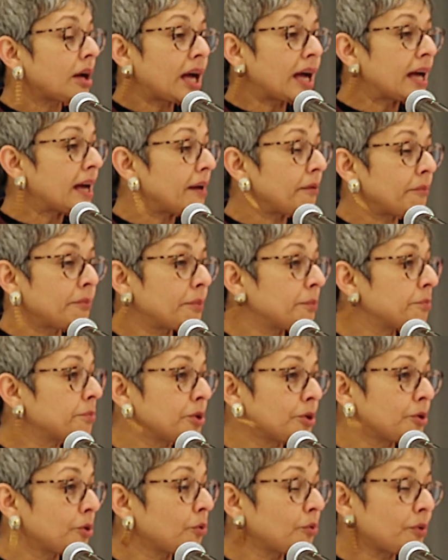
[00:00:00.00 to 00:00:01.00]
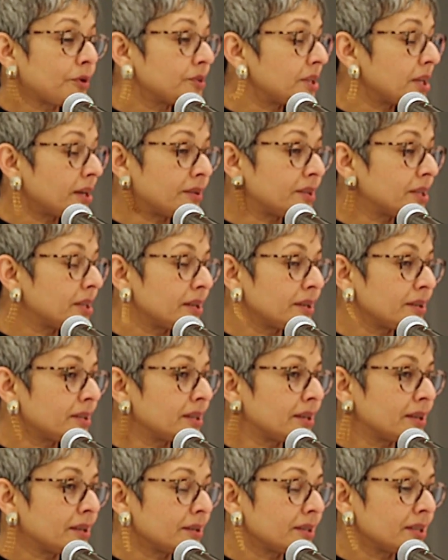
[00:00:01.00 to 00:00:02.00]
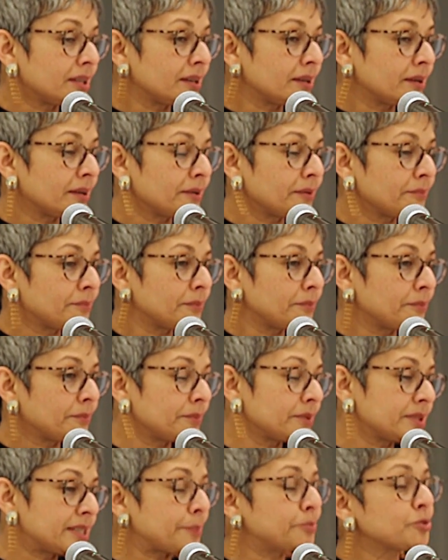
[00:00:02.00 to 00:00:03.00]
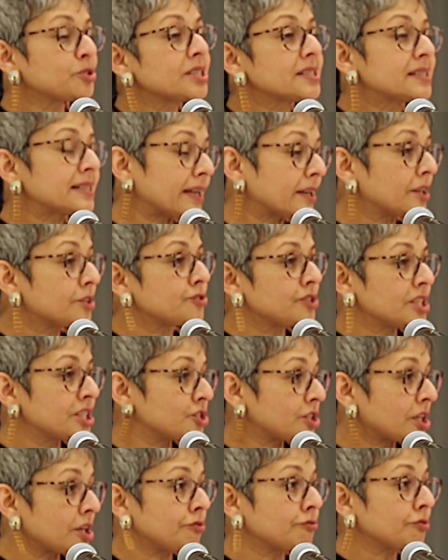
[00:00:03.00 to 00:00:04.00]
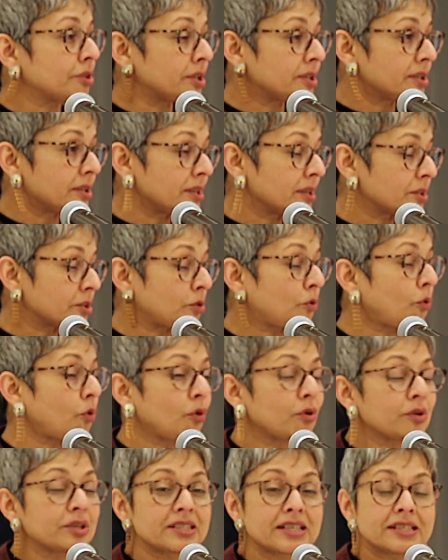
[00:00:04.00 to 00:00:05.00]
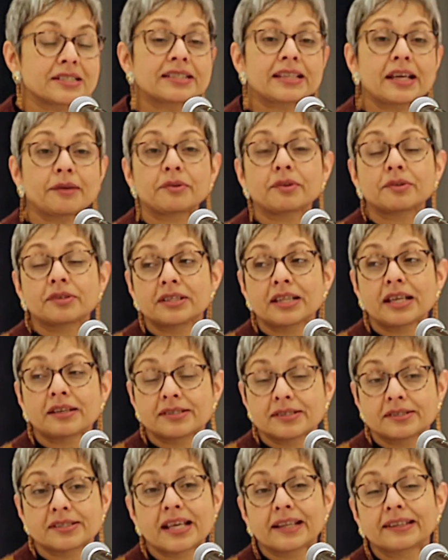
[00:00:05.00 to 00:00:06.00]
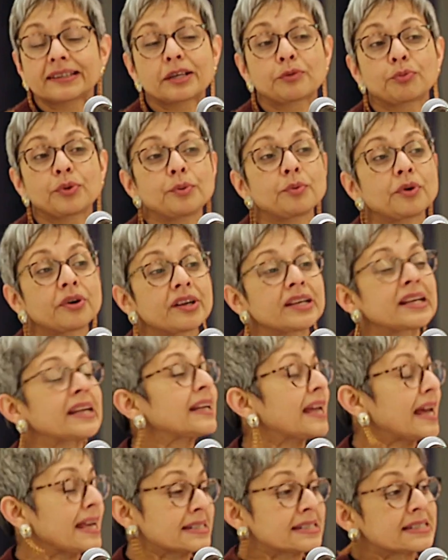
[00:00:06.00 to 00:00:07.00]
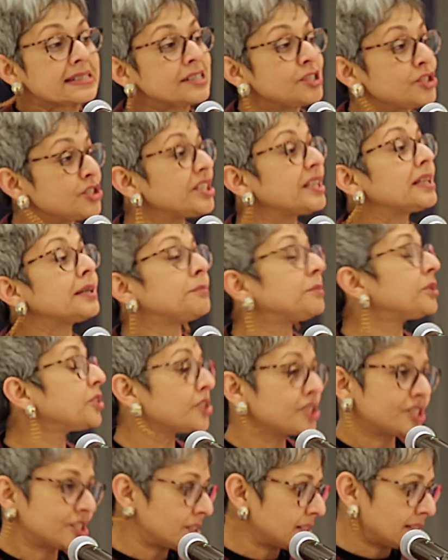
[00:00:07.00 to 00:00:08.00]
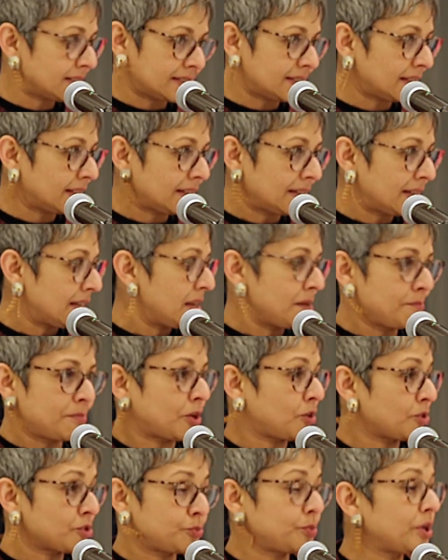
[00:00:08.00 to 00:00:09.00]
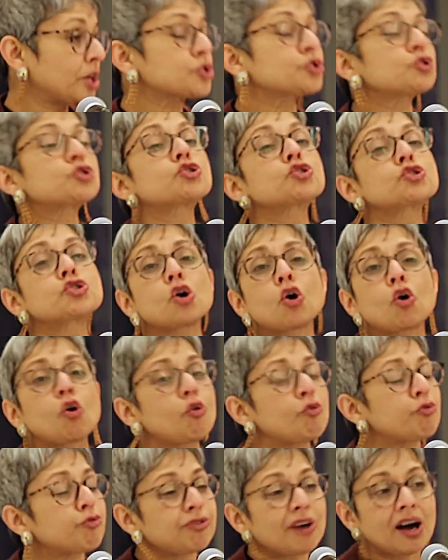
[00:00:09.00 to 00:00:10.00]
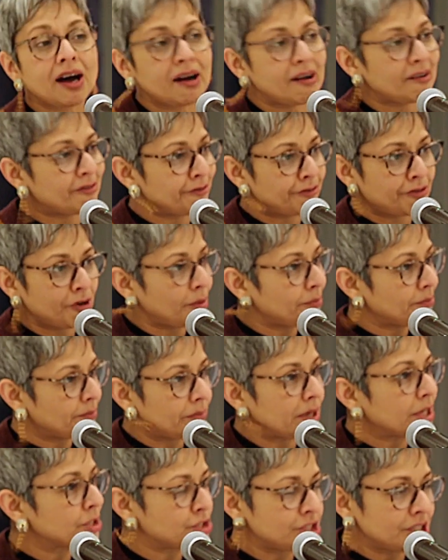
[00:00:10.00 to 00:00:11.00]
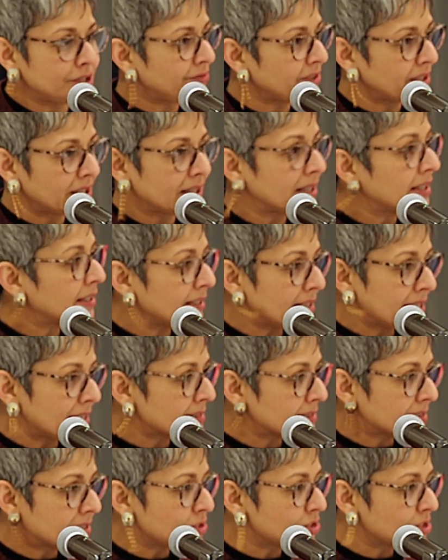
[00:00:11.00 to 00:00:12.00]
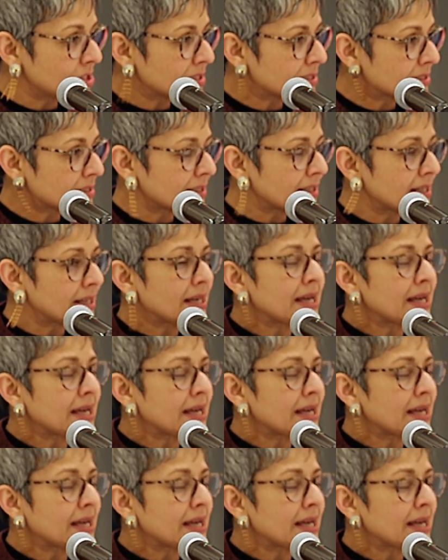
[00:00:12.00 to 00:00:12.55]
the Deputy Secretary General called it, that said that we were in an SDG emergency, because we are so far from achieving the SDGs.